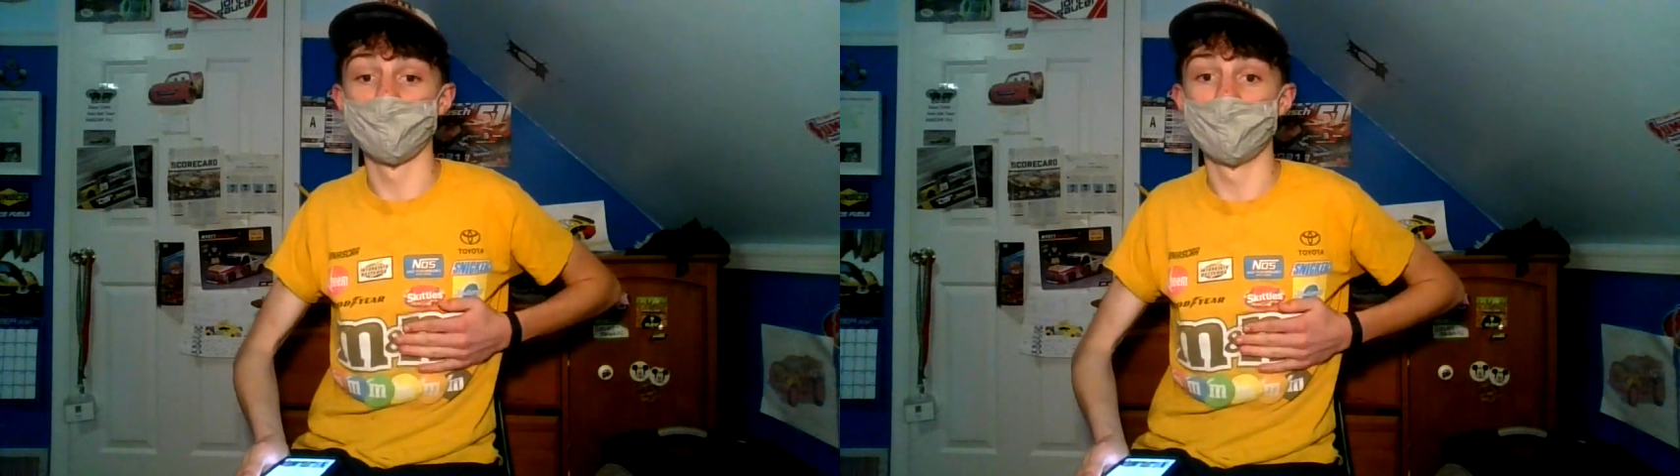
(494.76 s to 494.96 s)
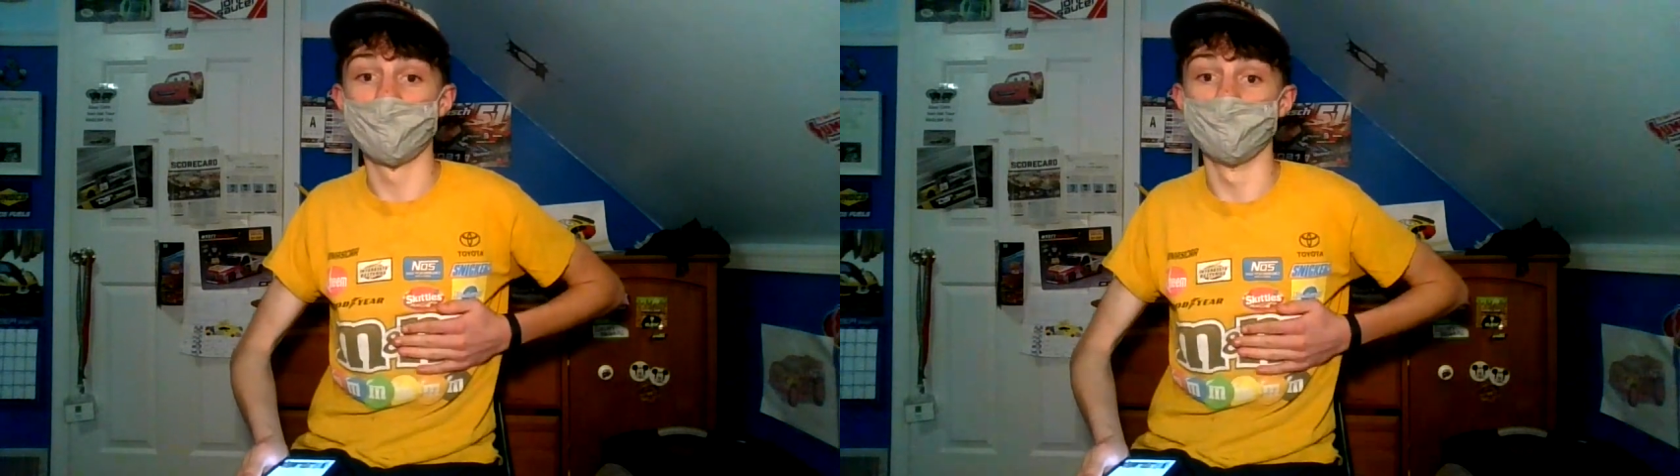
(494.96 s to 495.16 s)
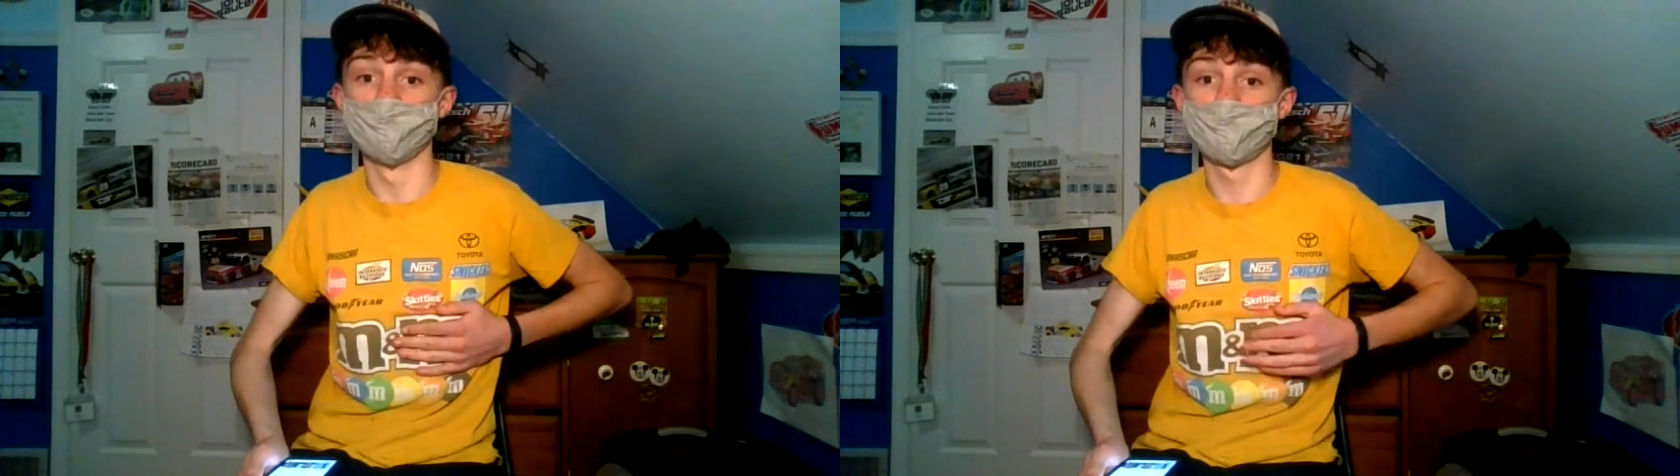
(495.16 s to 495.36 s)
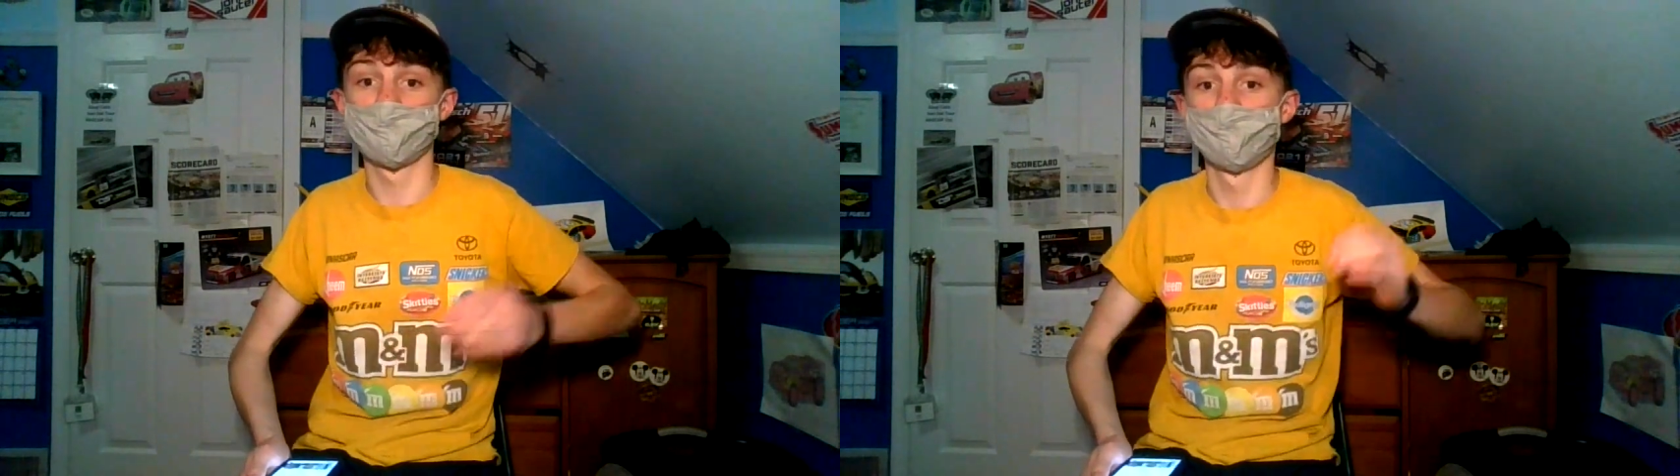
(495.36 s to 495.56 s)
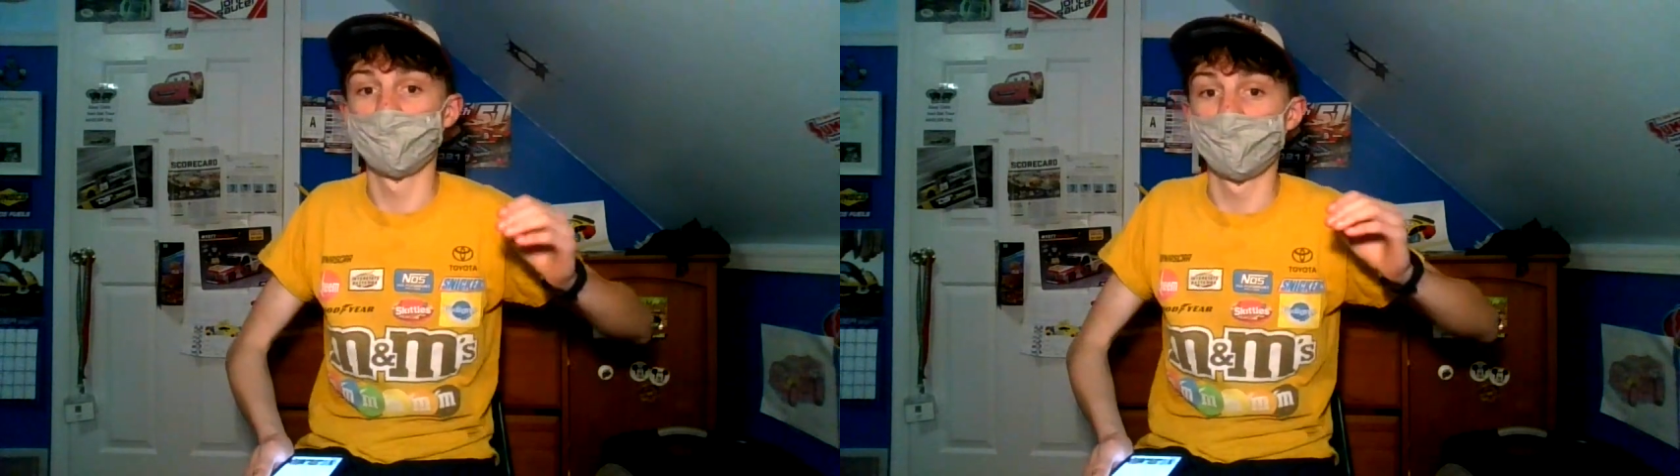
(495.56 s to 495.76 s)

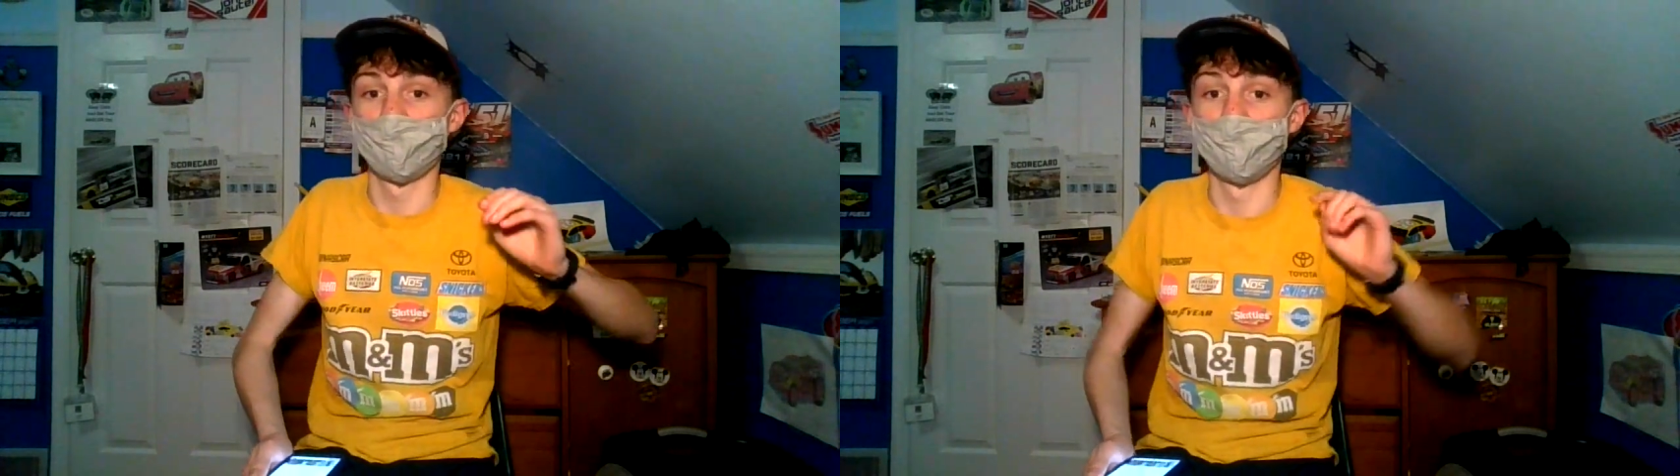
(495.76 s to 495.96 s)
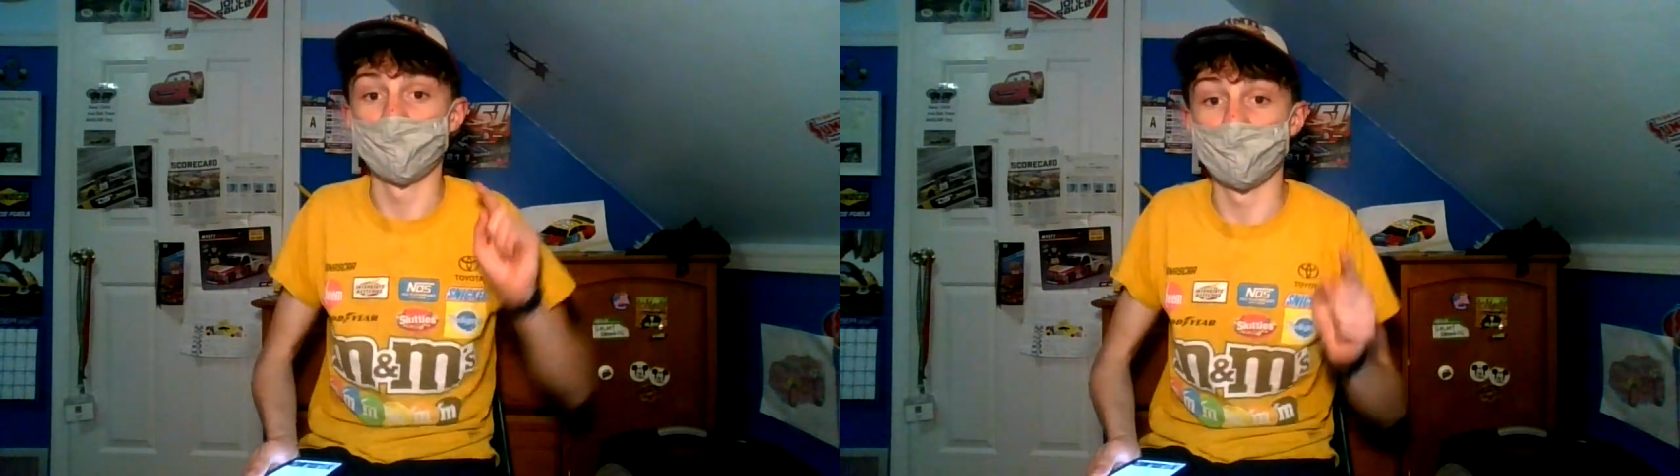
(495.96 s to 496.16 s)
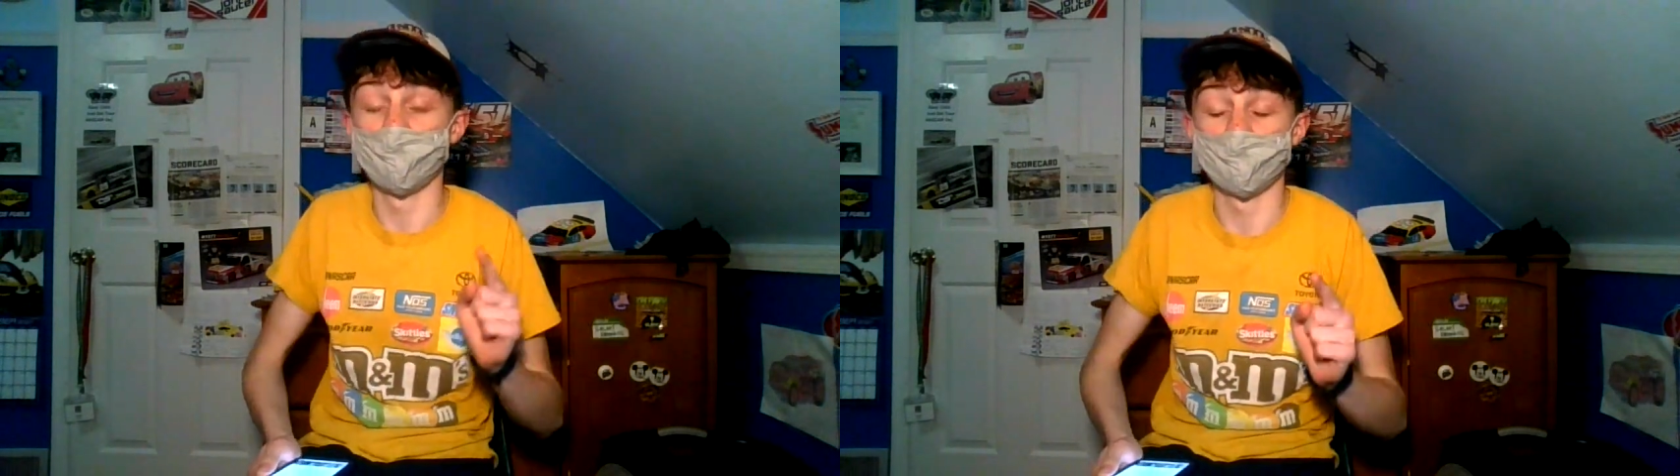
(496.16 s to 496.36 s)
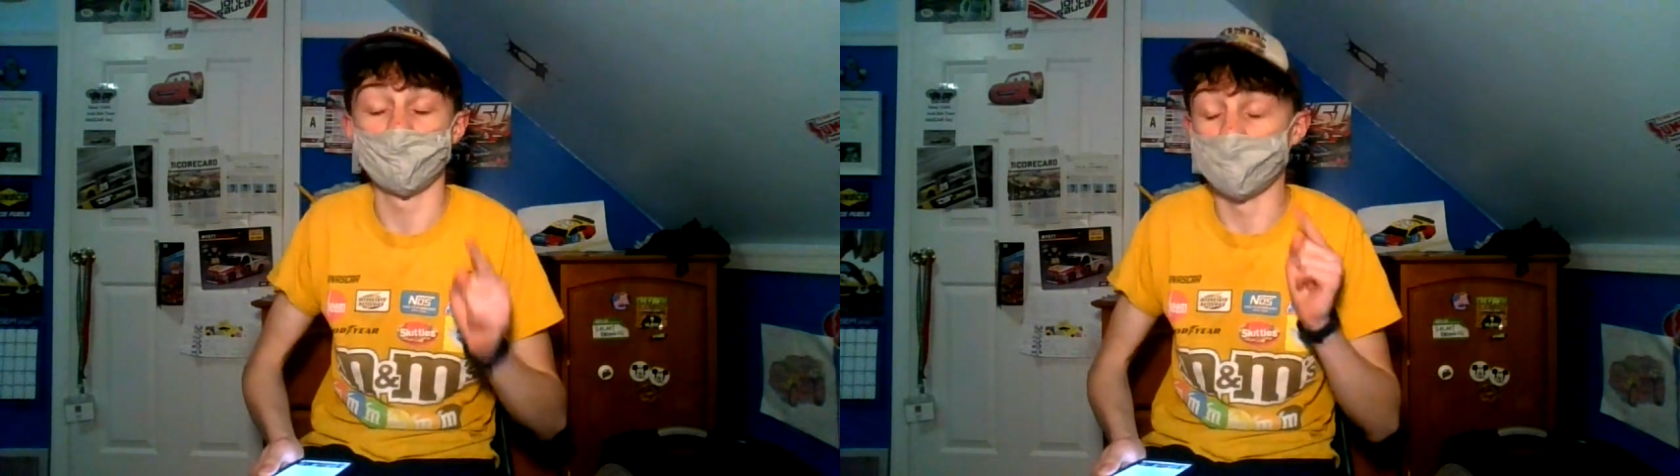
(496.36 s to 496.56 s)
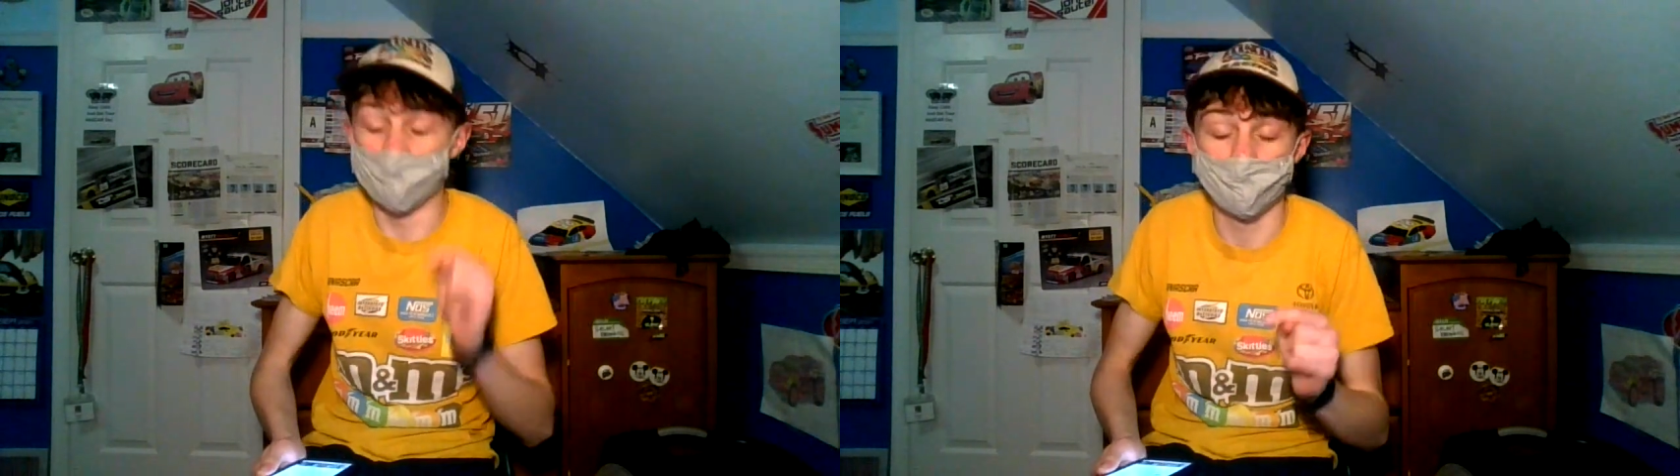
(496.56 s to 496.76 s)
M&Ms and they
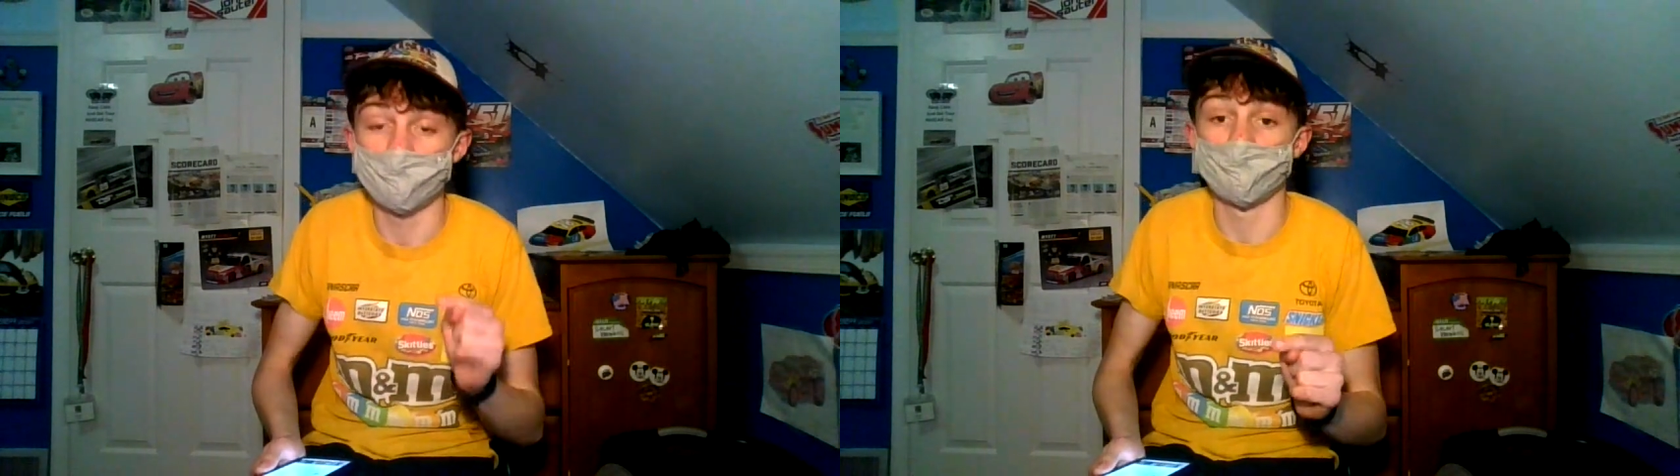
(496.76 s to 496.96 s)
it's